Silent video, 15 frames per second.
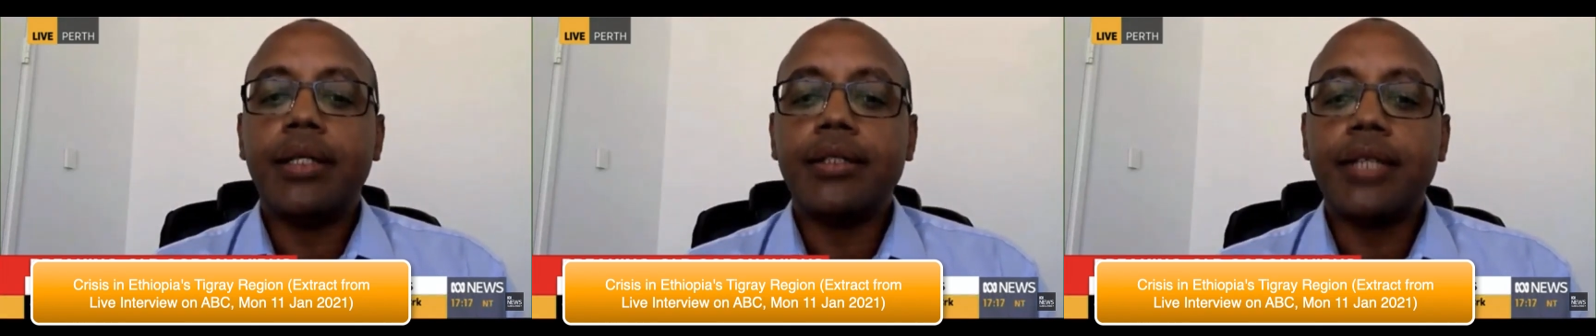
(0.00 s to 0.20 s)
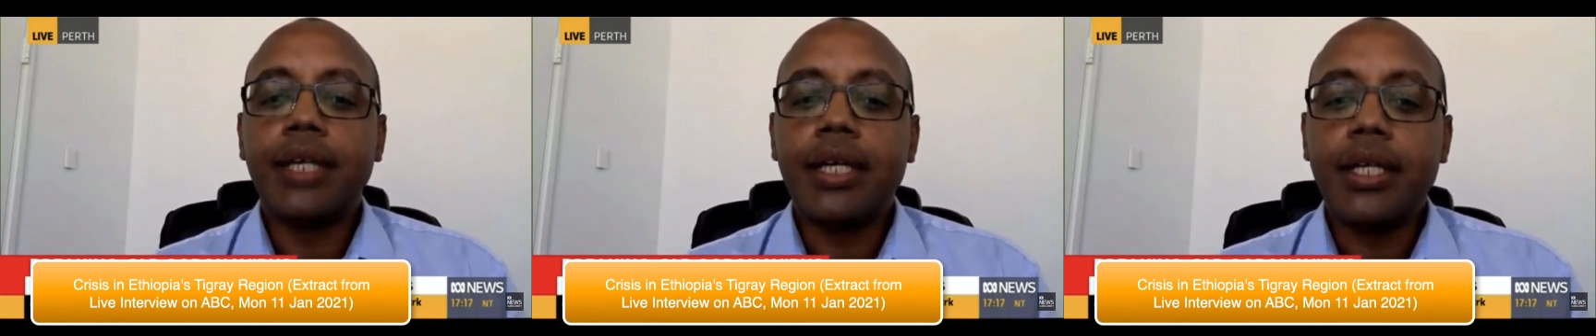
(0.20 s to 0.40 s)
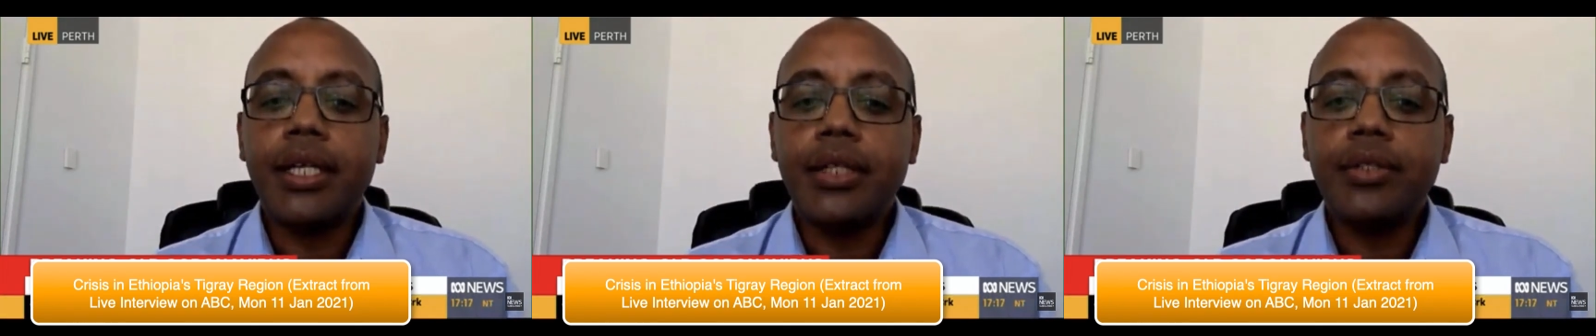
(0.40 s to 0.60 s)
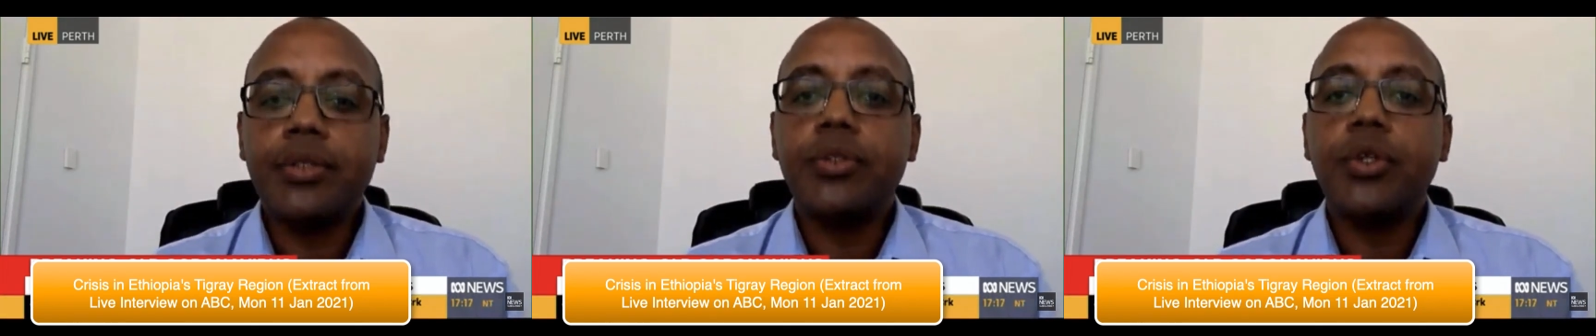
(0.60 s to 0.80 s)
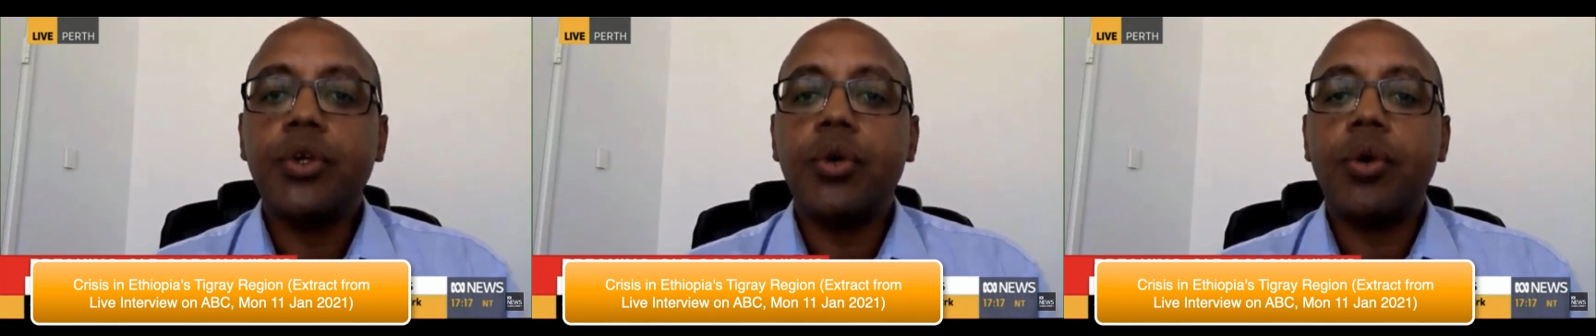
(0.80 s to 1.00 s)
there is
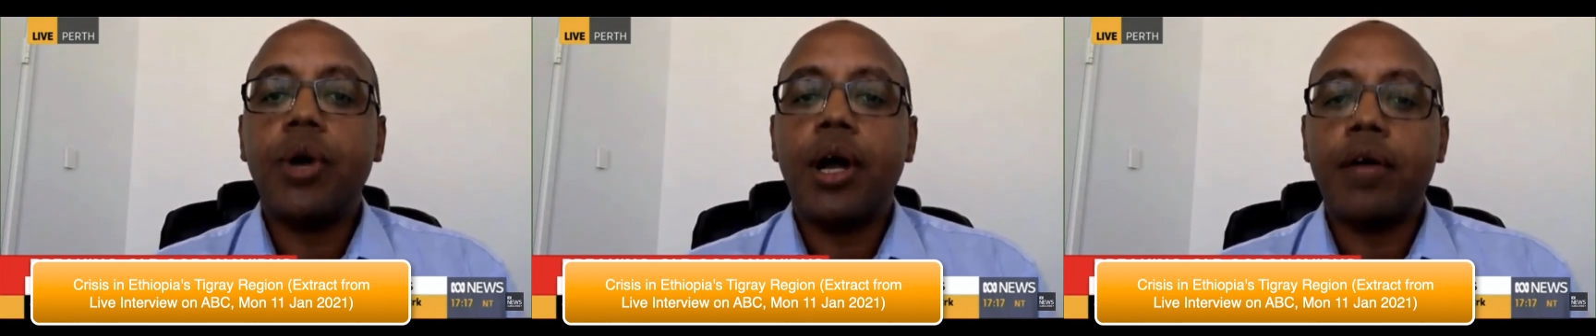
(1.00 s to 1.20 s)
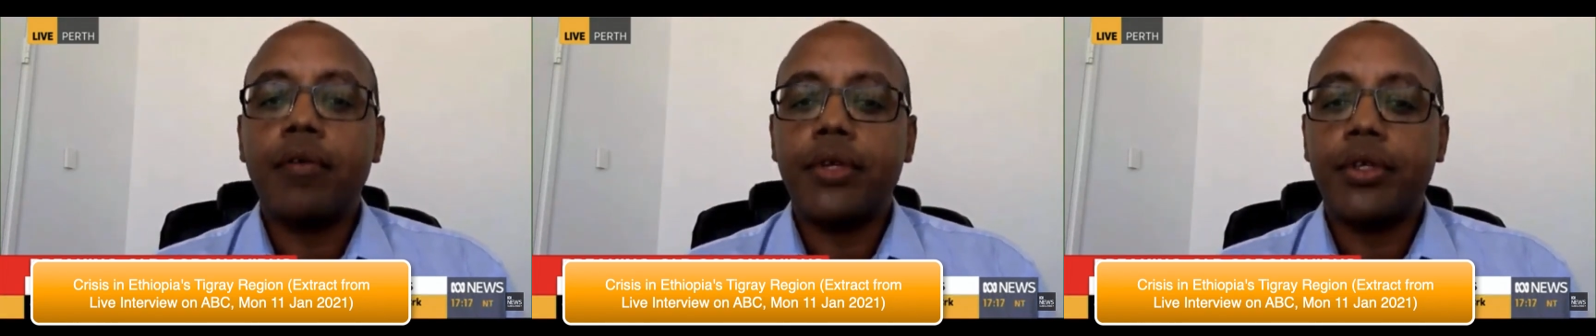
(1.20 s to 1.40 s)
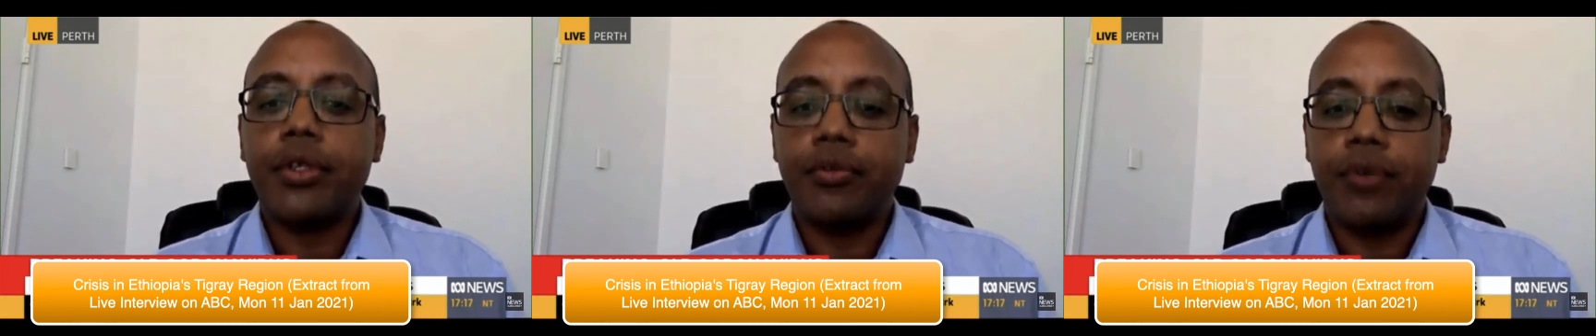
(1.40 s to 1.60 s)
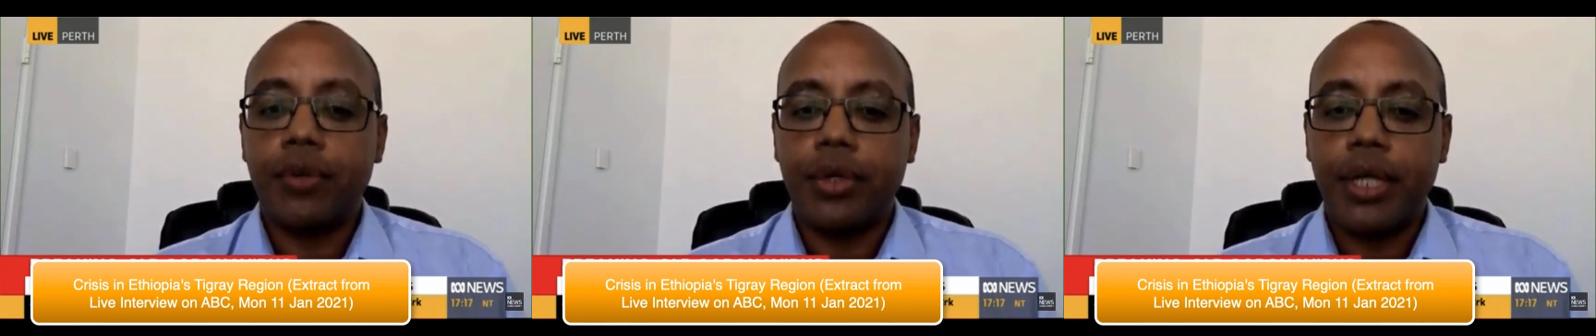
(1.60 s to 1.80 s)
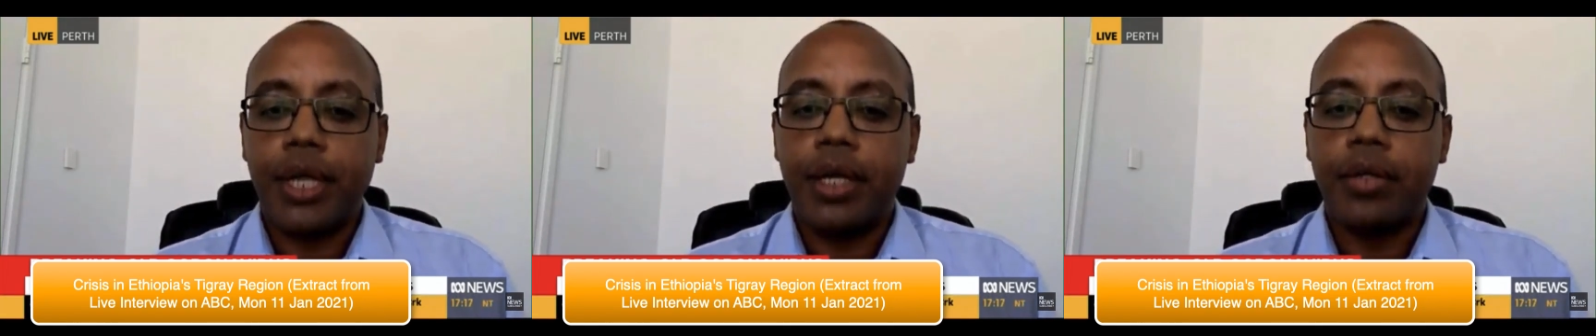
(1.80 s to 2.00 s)
no avenue for
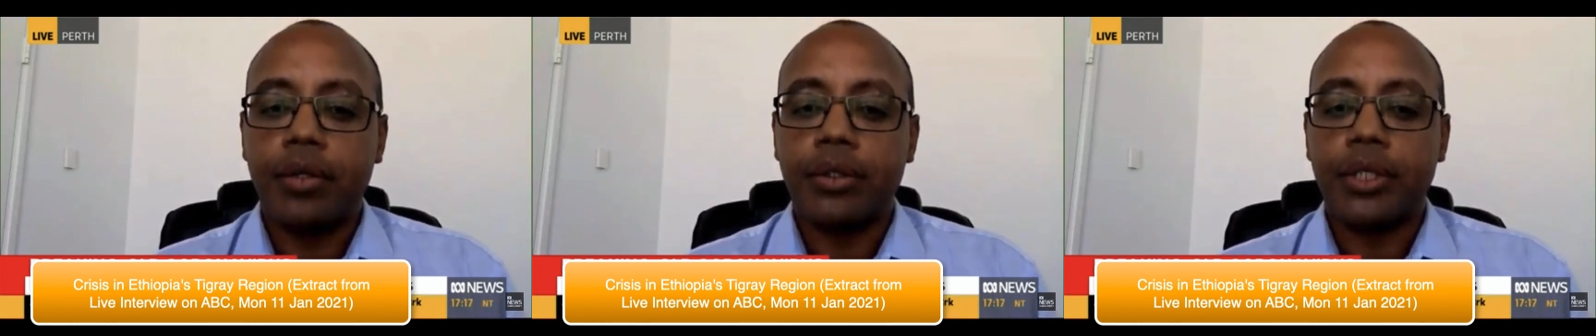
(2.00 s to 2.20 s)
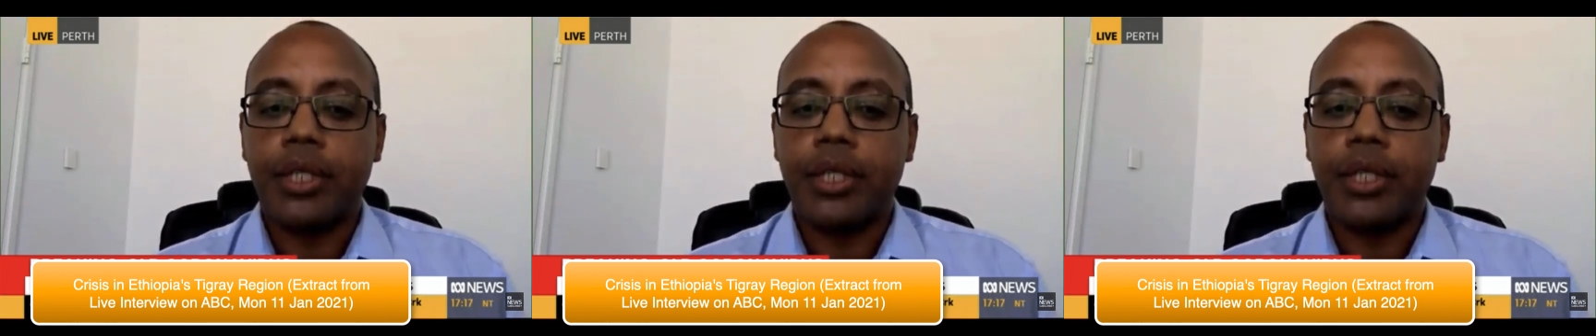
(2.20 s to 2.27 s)
dialogue.